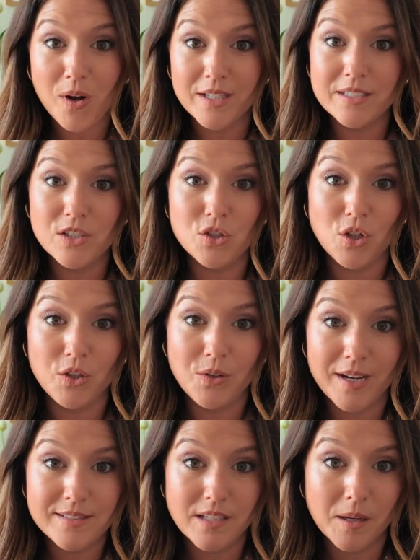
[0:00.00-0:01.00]
wanted to show you
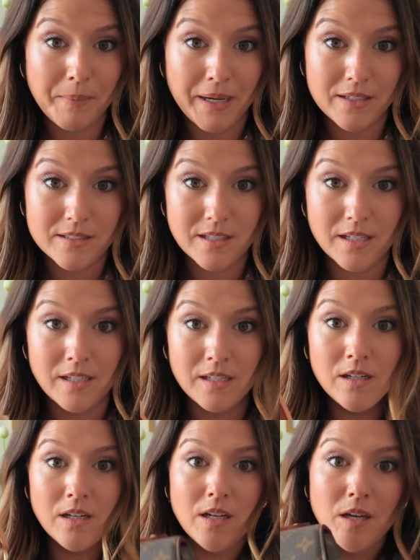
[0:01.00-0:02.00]
guys a
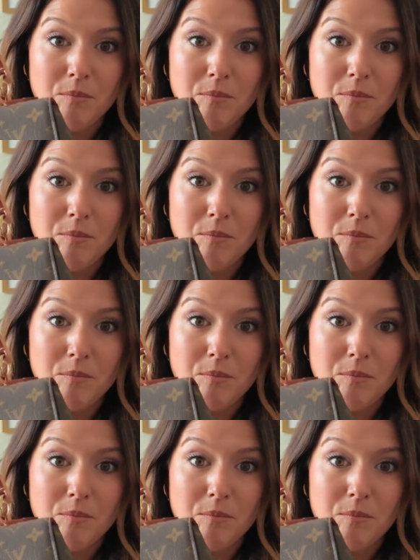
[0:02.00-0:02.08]
comparison